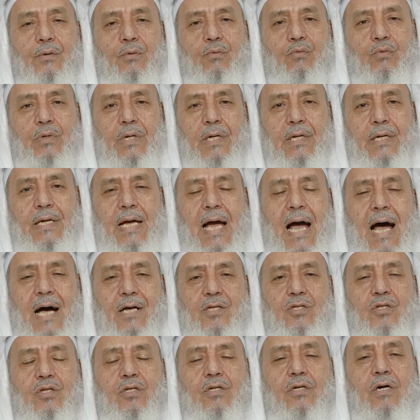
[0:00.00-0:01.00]
really
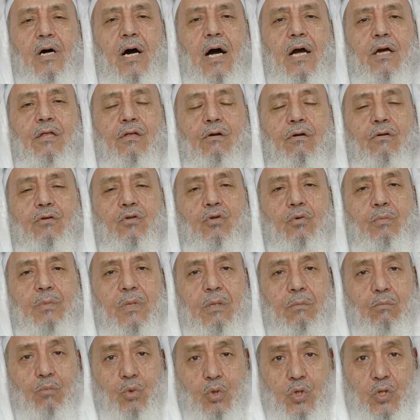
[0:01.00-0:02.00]
ask either to
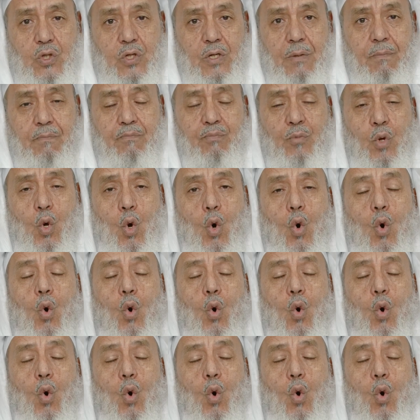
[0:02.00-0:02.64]
be Muslim